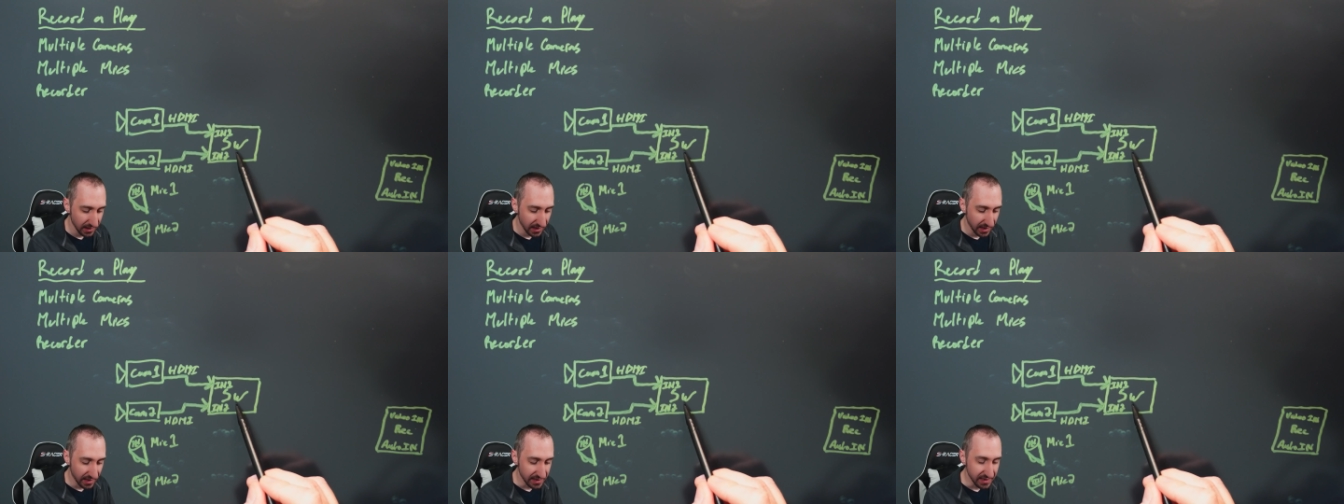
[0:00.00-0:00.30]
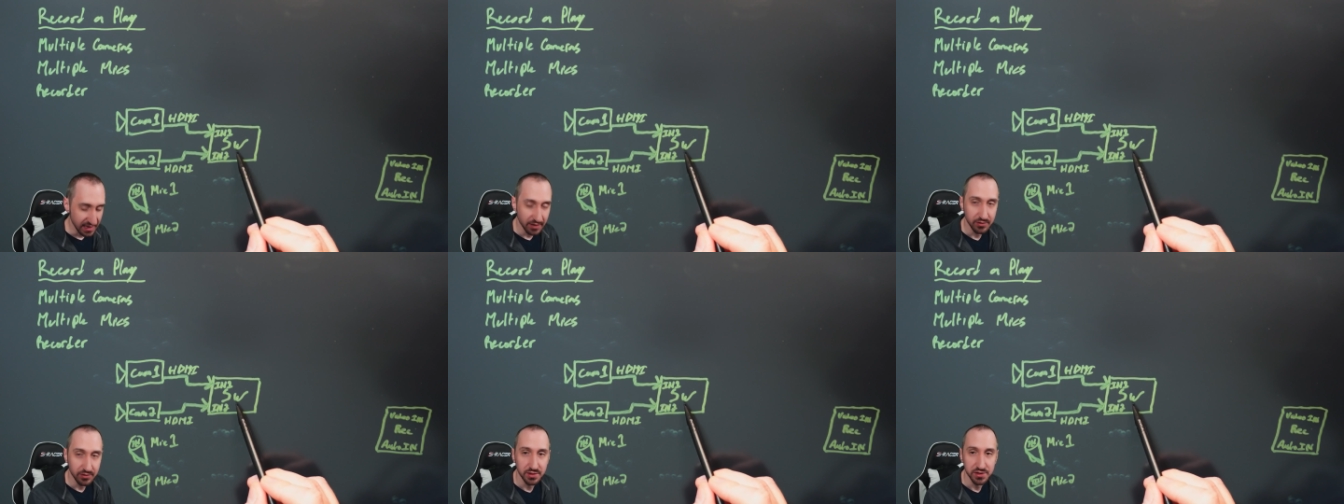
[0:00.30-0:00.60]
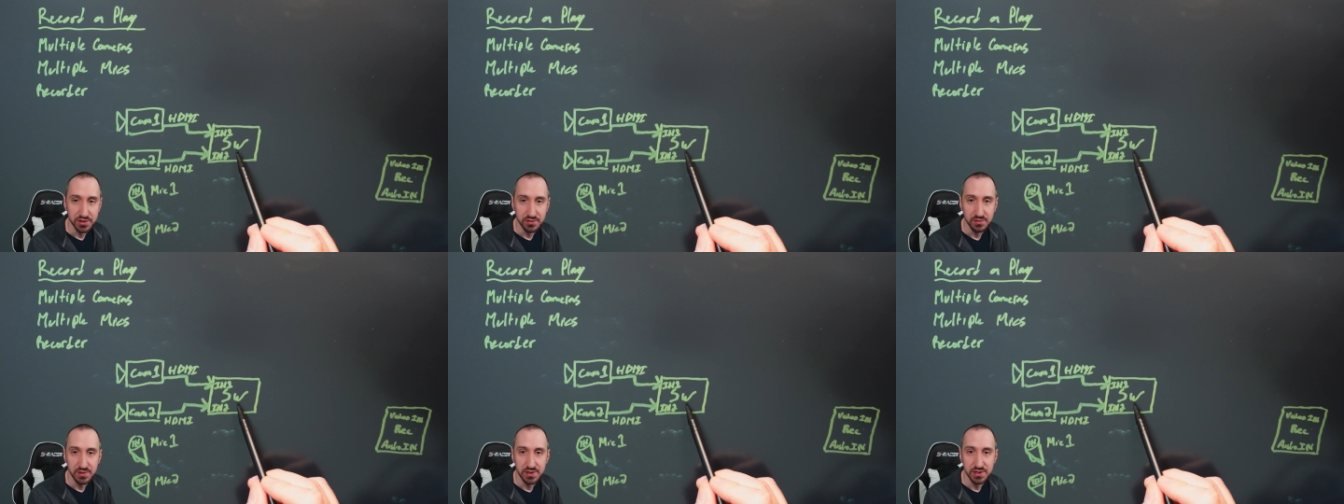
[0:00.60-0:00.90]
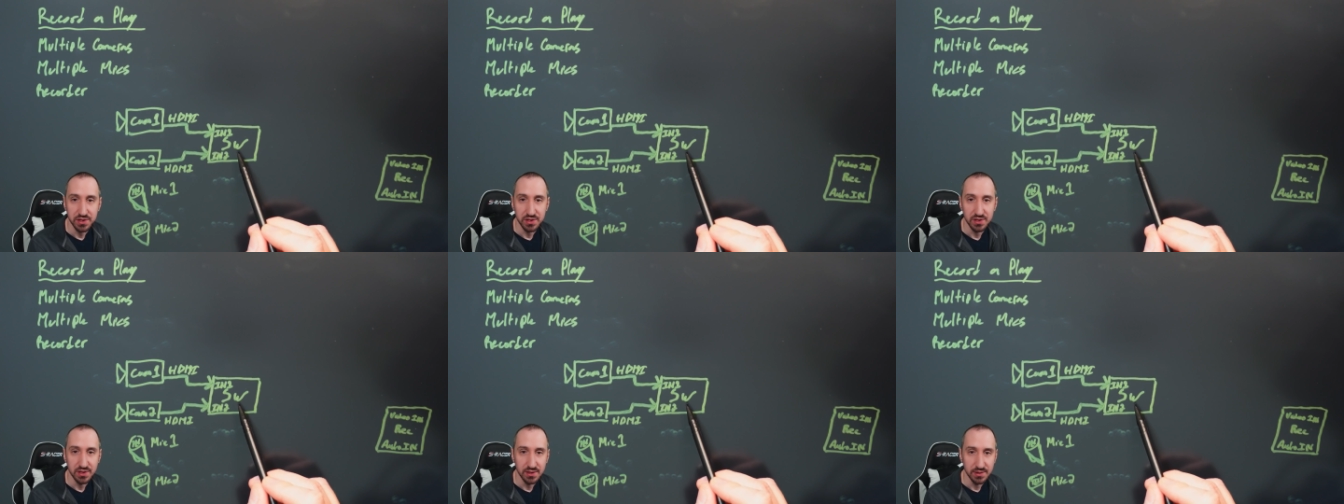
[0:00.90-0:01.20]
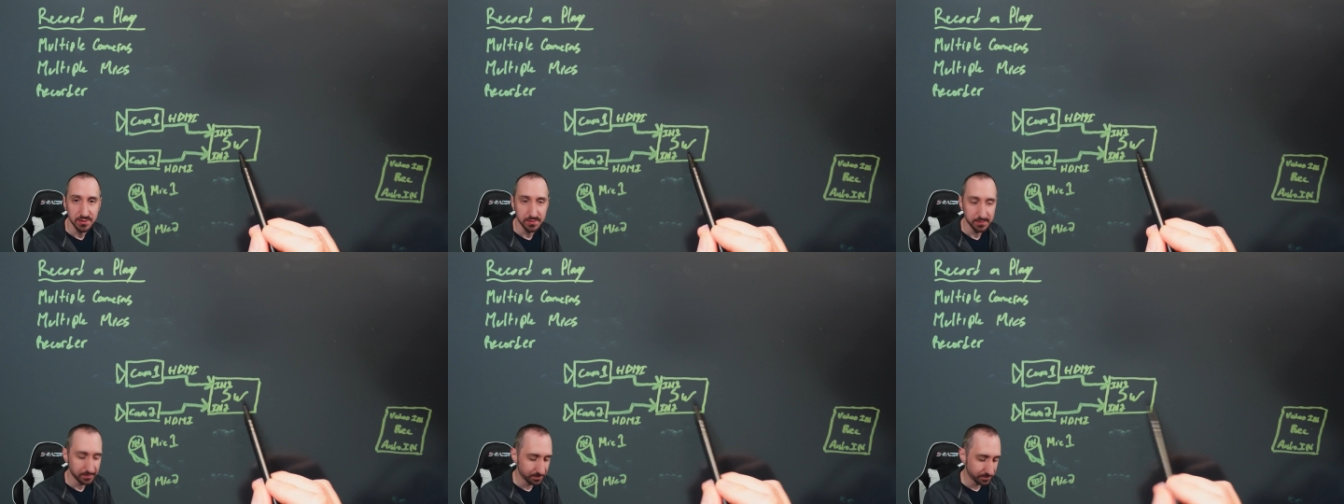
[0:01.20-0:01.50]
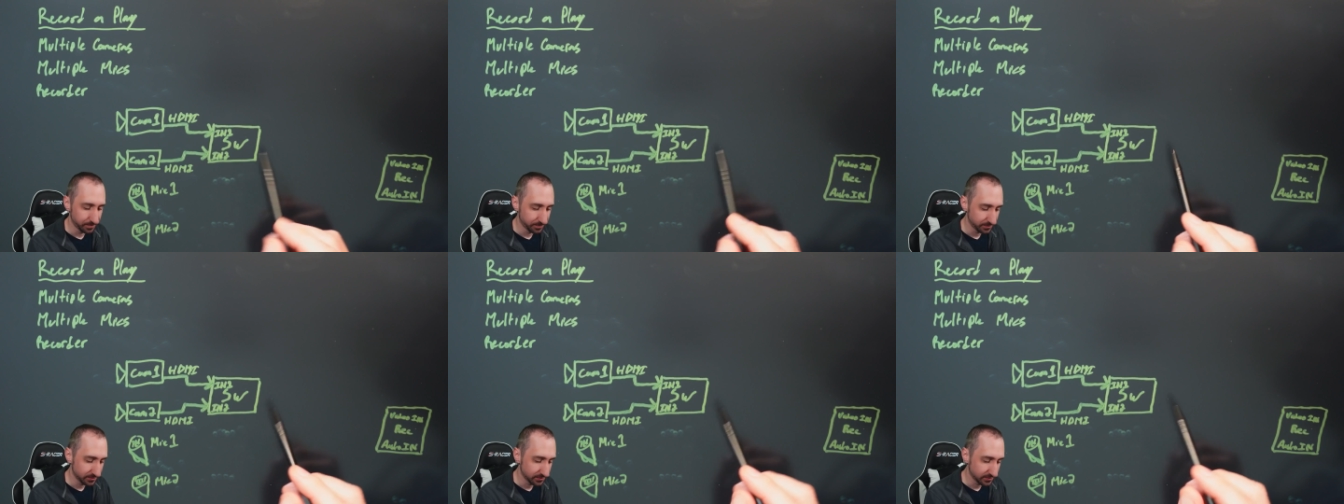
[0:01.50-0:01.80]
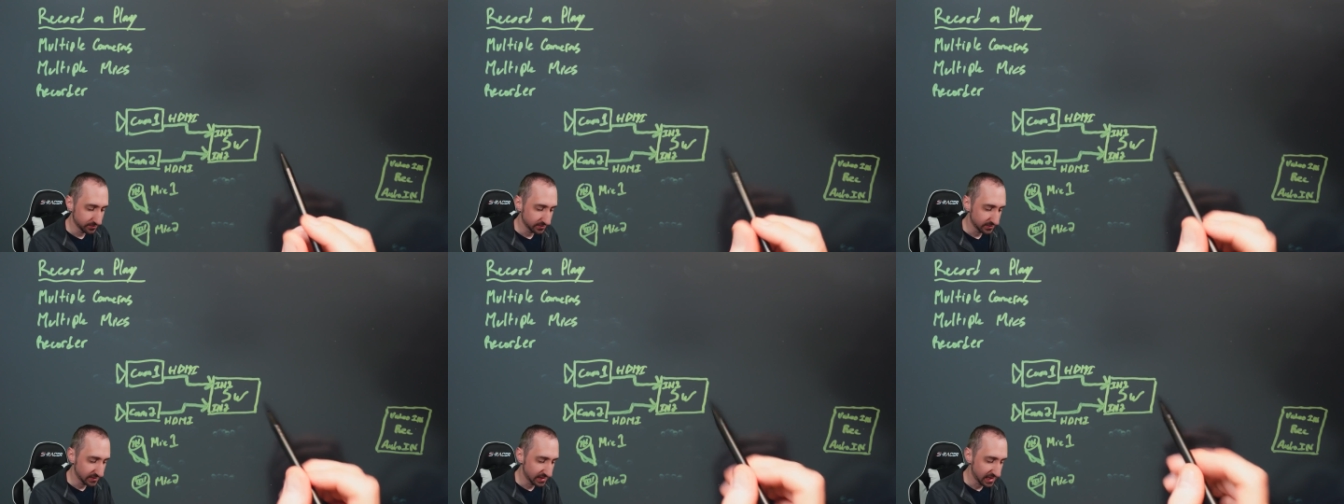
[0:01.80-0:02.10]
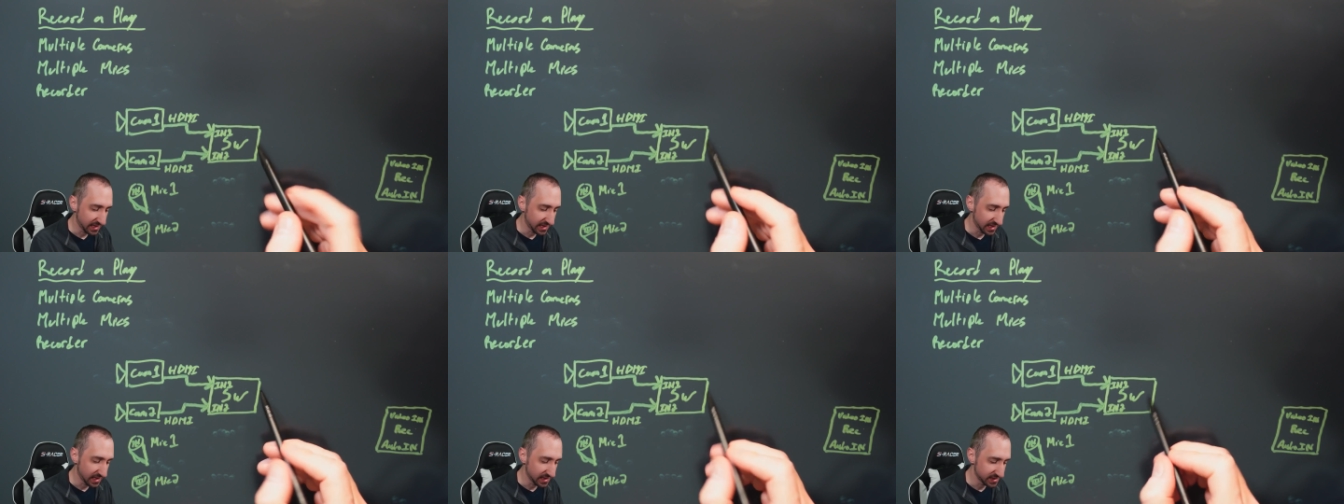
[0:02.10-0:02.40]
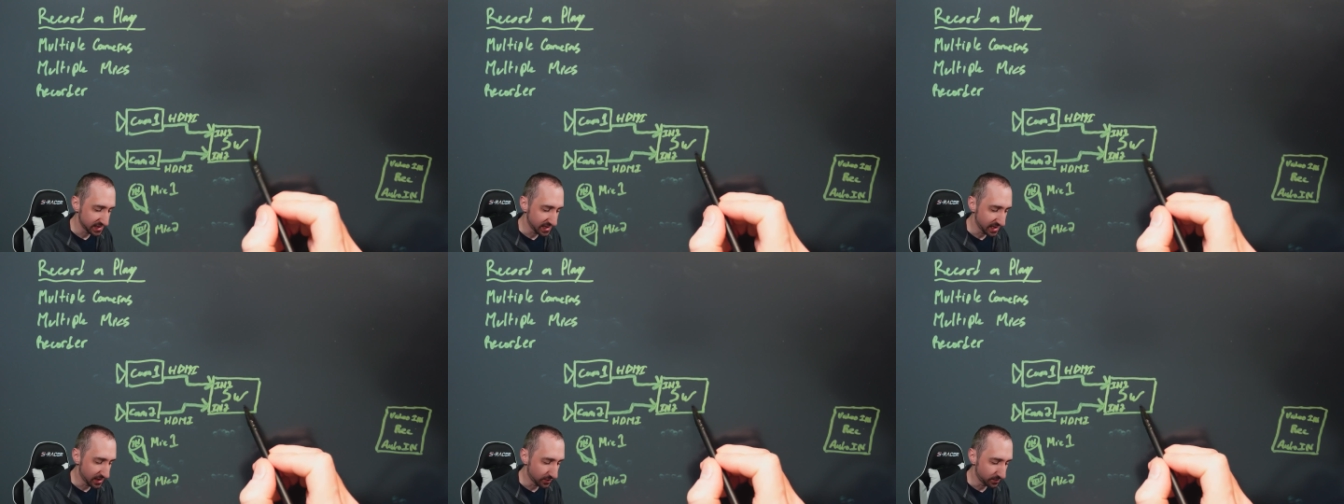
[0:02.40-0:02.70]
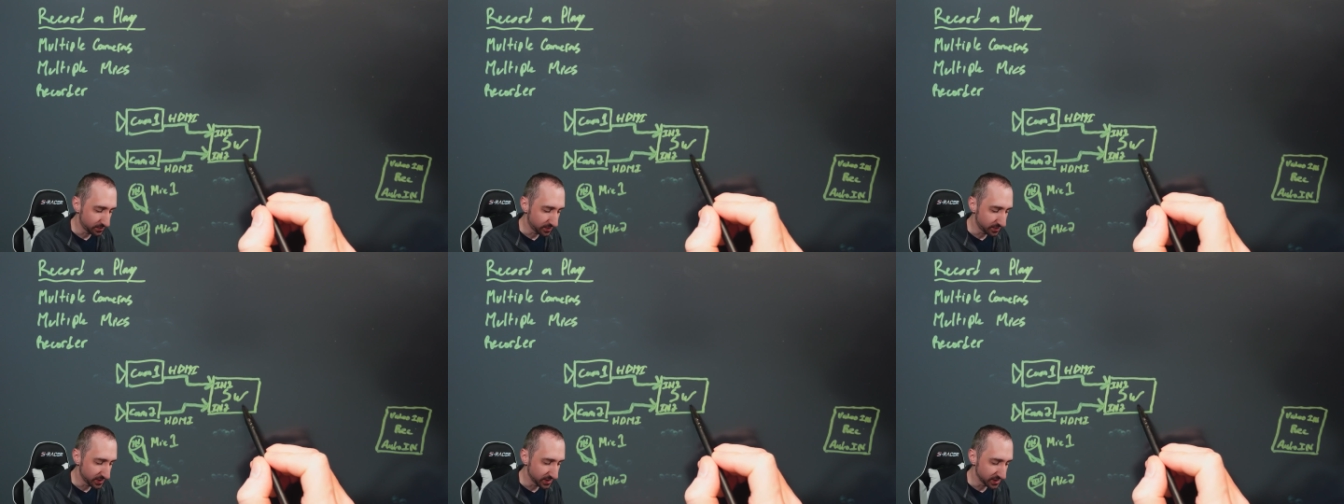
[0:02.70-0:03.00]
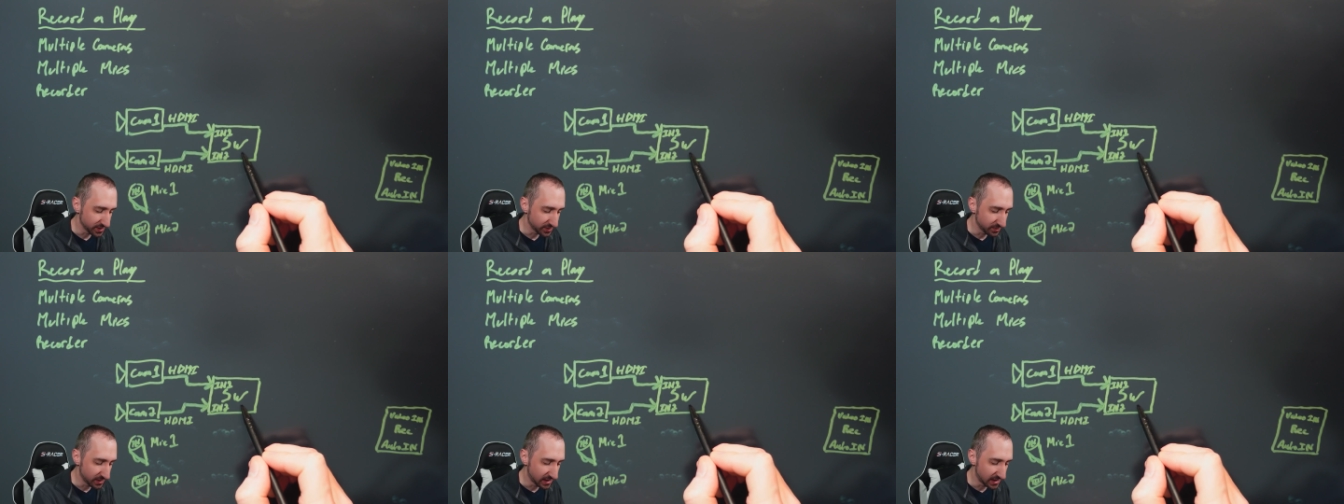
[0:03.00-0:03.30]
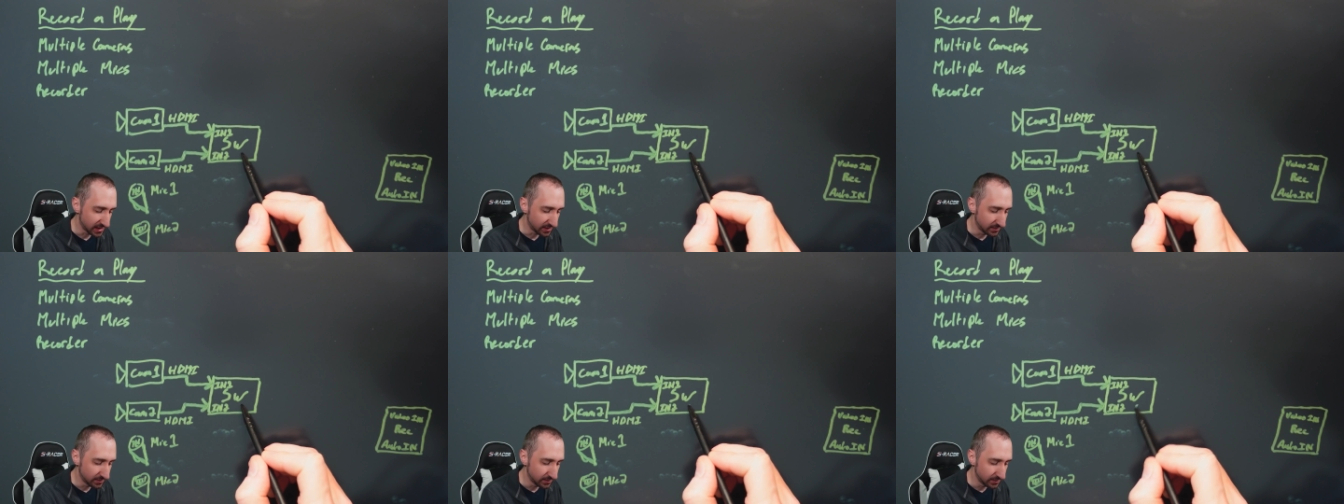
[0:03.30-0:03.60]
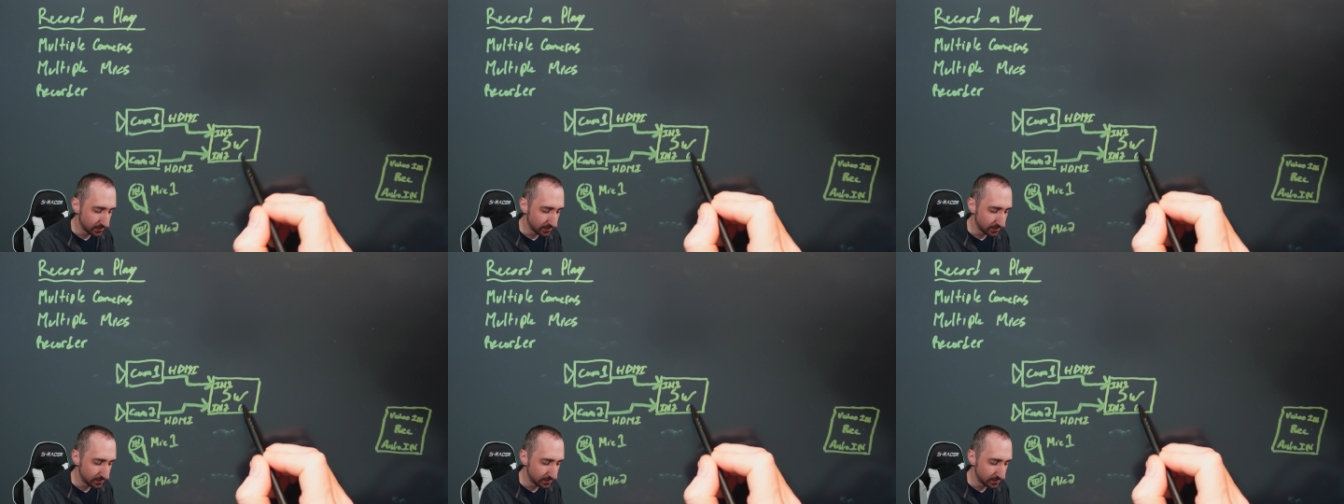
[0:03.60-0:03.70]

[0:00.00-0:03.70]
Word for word: And now our switcher, that has an output as well.